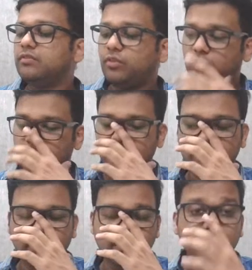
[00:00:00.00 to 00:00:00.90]
4 plus
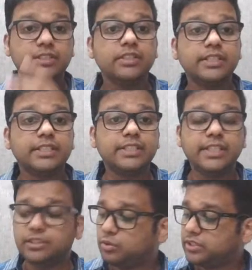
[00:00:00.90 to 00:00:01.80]
12 is
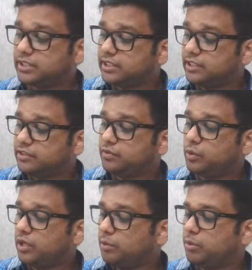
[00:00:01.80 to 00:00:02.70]
16, root 16 is
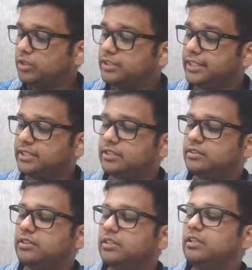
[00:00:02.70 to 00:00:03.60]
4 upon 6.
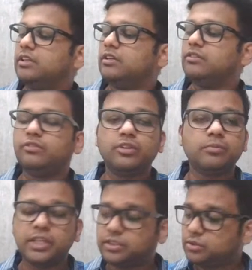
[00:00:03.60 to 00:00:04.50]
4
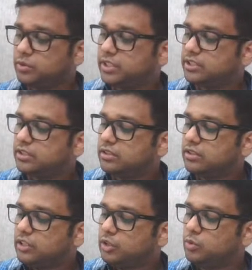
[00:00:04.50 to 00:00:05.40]
minus 2 is
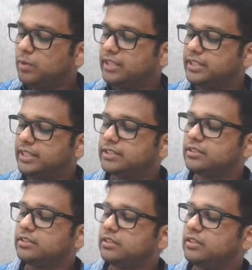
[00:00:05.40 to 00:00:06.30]
2 by 6,
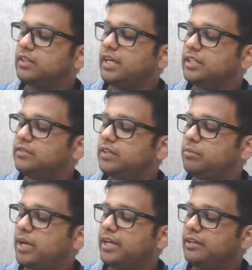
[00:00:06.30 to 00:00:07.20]
that is 1
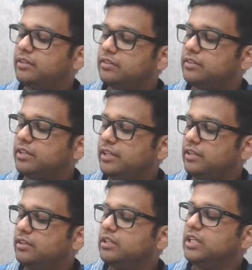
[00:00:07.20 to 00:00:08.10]
by 3.
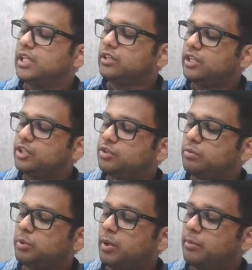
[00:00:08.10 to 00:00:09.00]
This should
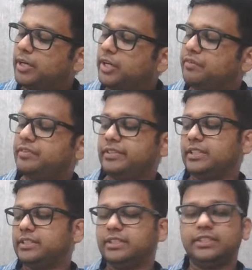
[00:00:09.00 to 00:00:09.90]
be probability of
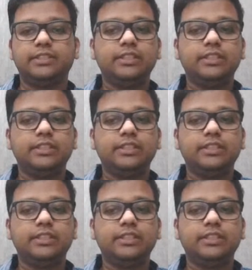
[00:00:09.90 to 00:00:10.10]
success.